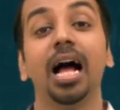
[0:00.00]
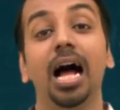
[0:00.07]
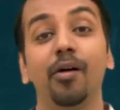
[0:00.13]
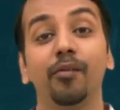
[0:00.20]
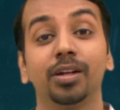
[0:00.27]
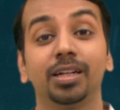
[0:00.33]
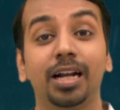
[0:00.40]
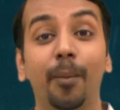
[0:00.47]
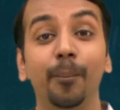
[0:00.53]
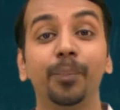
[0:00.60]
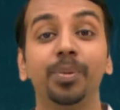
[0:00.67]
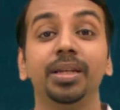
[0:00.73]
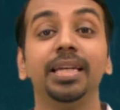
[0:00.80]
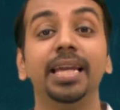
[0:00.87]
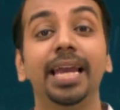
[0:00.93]
our
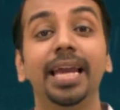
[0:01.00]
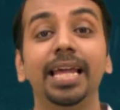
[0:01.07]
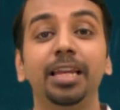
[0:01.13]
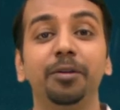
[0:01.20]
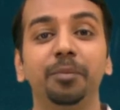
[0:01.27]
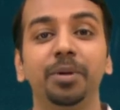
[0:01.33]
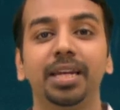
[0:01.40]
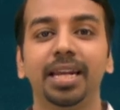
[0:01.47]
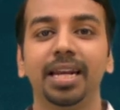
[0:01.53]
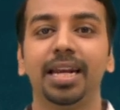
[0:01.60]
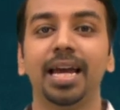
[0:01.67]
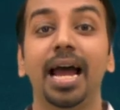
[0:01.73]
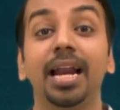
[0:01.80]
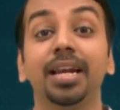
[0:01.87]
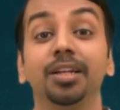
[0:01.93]
company A Limited
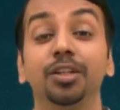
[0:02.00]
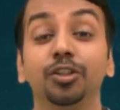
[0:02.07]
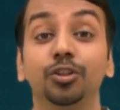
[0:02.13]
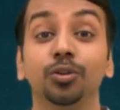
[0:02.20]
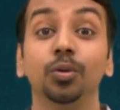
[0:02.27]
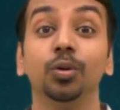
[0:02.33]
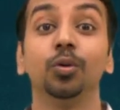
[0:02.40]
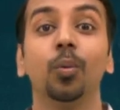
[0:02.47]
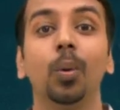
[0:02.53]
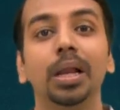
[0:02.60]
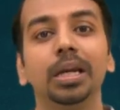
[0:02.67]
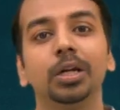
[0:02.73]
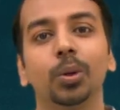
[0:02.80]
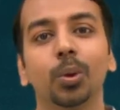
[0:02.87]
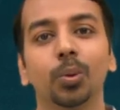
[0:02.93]
had issued
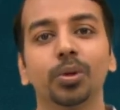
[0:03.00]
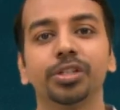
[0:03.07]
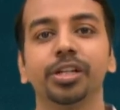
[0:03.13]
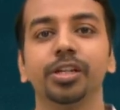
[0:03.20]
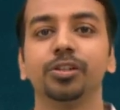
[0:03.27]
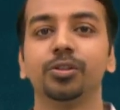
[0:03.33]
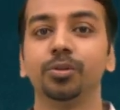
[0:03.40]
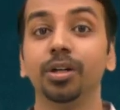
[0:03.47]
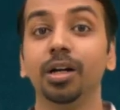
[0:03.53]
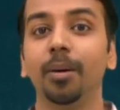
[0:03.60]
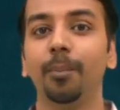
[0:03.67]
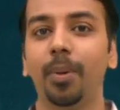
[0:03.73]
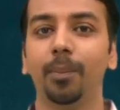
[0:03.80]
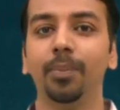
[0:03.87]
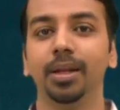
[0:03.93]
1 crore shares to the
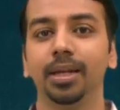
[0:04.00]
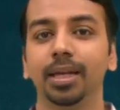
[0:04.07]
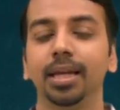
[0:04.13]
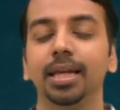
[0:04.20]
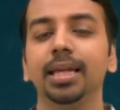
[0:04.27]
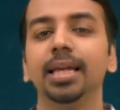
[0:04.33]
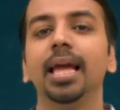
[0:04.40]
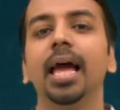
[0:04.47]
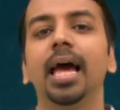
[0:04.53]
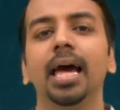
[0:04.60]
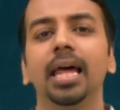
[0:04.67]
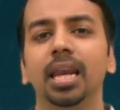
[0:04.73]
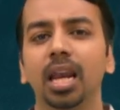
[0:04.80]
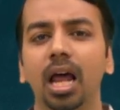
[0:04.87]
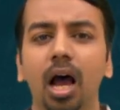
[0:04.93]
public.
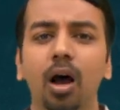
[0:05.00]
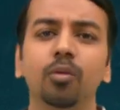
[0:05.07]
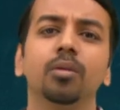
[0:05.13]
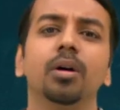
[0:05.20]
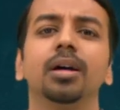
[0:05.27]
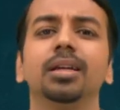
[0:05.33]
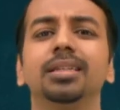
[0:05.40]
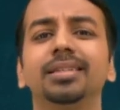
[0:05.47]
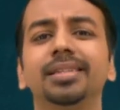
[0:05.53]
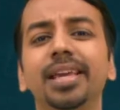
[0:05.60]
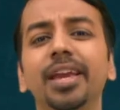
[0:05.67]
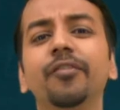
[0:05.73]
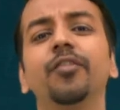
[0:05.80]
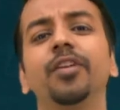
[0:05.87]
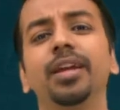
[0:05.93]
Now,
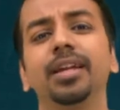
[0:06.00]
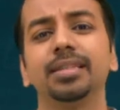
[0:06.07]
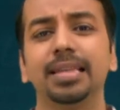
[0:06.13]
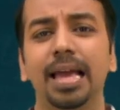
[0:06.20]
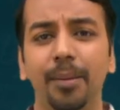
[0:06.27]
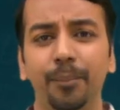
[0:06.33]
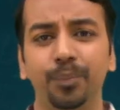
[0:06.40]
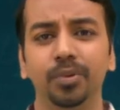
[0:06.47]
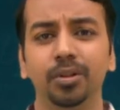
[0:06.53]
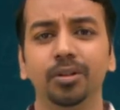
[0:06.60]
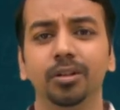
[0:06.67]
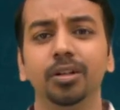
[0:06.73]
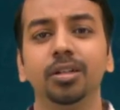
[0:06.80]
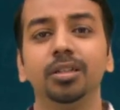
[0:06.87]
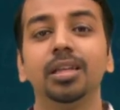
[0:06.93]
say for
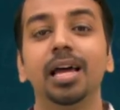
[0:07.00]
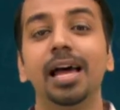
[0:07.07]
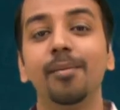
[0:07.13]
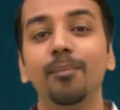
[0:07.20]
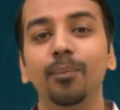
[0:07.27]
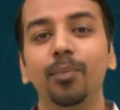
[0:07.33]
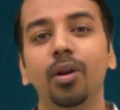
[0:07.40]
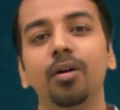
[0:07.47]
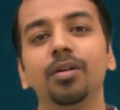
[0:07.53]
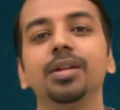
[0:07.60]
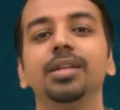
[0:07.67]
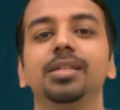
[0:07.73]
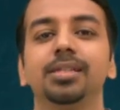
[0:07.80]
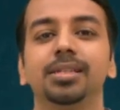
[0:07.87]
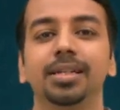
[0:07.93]
example, the
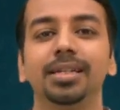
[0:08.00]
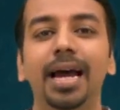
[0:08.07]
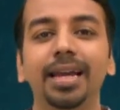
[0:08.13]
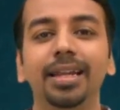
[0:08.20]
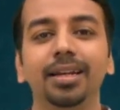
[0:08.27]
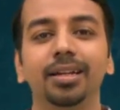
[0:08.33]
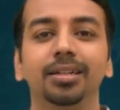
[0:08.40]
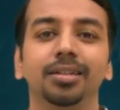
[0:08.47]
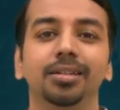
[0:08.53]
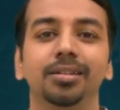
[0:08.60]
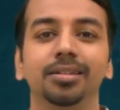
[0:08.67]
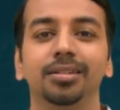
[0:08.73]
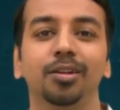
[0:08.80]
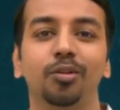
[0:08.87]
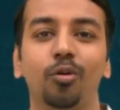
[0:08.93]
employees, the
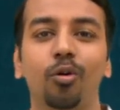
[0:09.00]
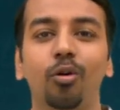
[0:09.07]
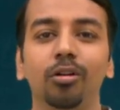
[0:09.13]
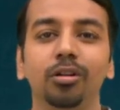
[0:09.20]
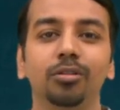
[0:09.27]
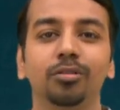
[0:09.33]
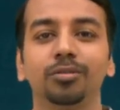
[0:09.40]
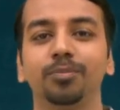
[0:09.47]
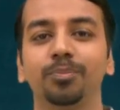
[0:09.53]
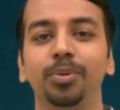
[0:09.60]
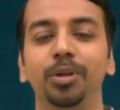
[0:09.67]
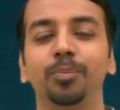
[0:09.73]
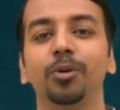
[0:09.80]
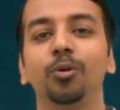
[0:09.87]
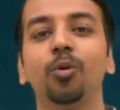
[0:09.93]
directors and all those
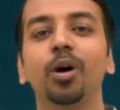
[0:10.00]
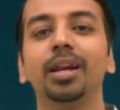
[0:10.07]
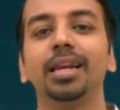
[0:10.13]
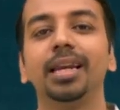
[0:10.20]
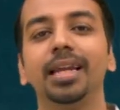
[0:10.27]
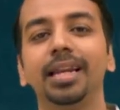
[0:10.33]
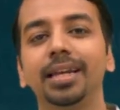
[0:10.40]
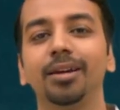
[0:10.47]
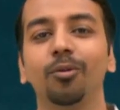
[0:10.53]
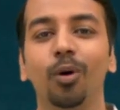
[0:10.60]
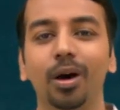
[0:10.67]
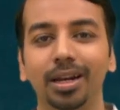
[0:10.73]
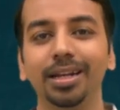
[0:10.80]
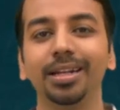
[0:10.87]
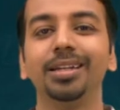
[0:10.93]
people who
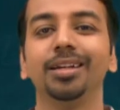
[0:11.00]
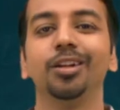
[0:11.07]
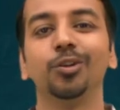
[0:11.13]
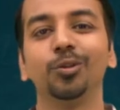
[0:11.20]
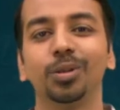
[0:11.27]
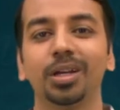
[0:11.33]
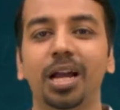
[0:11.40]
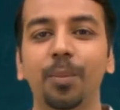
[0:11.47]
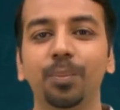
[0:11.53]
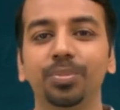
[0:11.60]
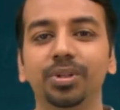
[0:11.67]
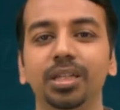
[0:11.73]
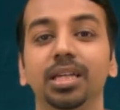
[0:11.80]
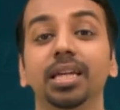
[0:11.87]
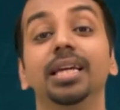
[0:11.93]
are internal to the
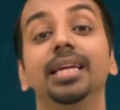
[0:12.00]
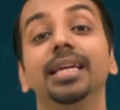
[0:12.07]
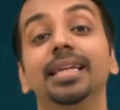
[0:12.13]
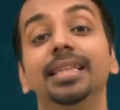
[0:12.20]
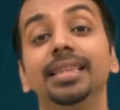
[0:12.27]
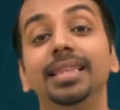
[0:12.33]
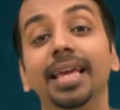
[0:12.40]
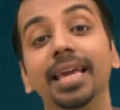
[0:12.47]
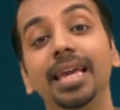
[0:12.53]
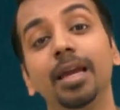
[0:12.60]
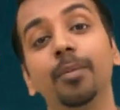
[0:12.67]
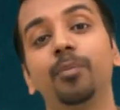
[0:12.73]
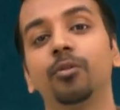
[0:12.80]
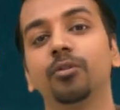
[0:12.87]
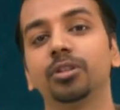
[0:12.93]
company, they
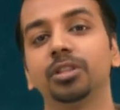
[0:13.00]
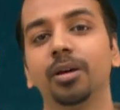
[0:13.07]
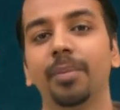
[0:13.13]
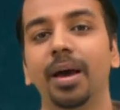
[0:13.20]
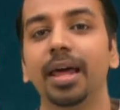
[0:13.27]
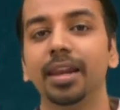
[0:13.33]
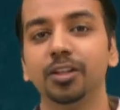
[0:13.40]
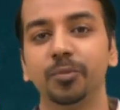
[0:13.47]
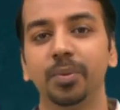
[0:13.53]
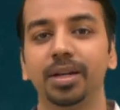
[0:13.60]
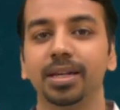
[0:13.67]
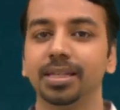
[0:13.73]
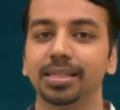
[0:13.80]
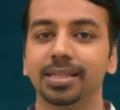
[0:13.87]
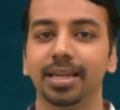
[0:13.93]
approached the
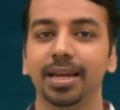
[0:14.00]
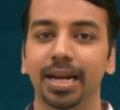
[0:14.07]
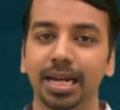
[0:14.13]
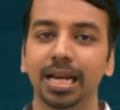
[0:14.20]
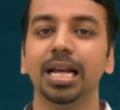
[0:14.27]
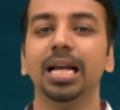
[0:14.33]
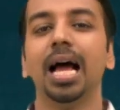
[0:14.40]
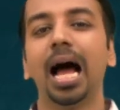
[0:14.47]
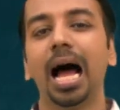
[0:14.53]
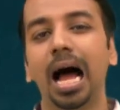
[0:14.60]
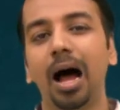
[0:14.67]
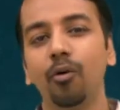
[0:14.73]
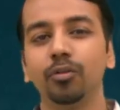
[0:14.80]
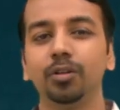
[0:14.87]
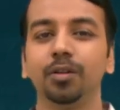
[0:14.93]
management and said,
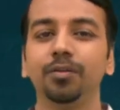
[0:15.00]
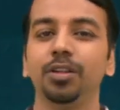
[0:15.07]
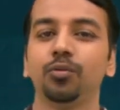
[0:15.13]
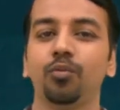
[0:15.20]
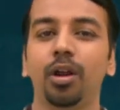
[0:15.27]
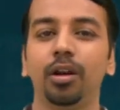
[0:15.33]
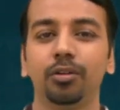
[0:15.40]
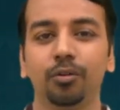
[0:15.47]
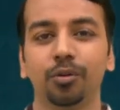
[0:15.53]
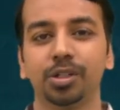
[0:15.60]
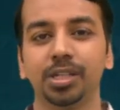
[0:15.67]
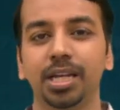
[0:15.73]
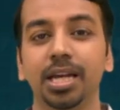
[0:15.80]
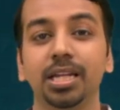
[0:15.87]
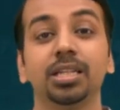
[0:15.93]
out of these 1 crore
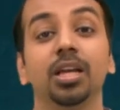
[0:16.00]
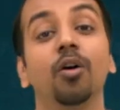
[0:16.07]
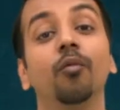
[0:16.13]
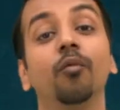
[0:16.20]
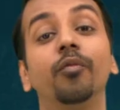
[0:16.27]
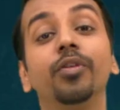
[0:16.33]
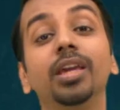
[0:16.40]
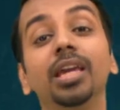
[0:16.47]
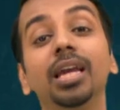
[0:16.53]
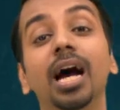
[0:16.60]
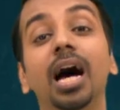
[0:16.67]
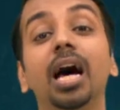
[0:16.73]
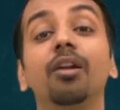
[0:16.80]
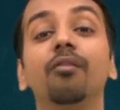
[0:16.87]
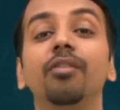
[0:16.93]
shares, we
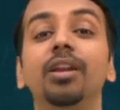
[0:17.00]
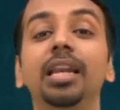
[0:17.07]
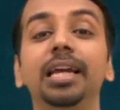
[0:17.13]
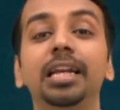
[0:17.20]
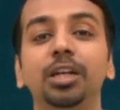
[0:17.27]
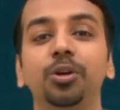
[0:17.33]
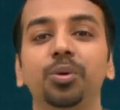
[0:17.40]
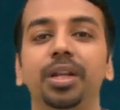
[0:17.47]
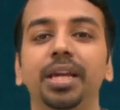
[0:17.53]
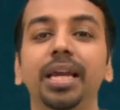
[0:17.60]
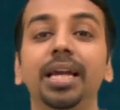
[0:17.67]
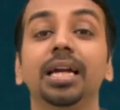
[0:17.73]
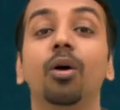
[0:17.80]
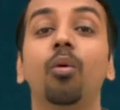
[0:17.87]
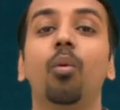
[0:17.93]
are willing to
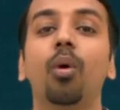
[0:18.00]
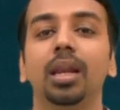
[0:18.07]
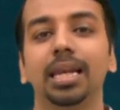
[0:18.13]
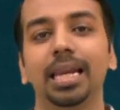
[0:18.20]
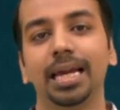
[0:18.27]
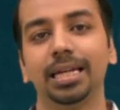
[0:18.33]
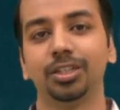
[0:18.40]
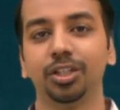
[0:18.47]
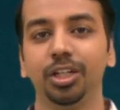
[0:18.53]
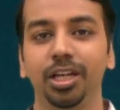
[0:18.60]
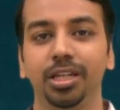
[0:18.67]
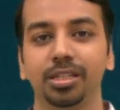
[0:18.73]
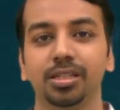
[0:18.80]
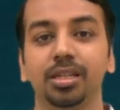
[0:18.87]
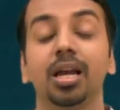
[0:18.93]
take 1 lakh
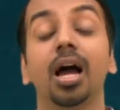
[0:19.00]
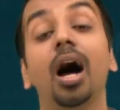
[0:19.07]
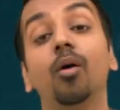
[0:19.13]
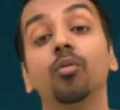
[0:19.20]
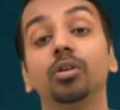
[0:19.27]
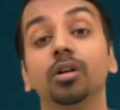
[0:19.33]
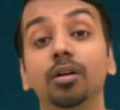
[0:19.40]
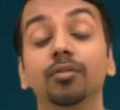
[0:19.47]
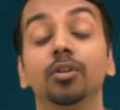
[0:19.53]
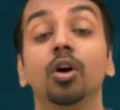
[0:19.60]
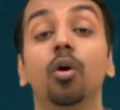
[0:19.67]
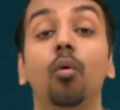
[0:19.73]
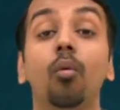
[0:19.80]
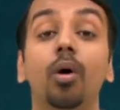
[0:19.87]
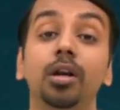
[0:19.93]
shares. Out of
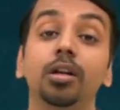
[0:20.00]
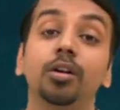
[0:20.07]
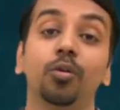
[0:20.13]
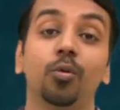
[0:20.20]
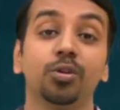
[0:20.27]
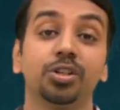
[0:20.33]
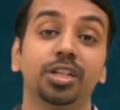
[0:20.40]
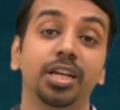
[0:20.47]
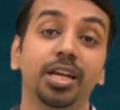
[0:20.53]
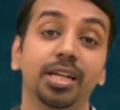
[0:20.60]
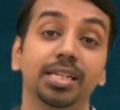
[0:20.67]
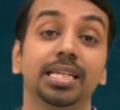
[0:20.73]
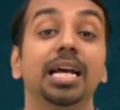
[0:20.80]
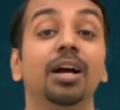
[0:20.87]
1 crore shares,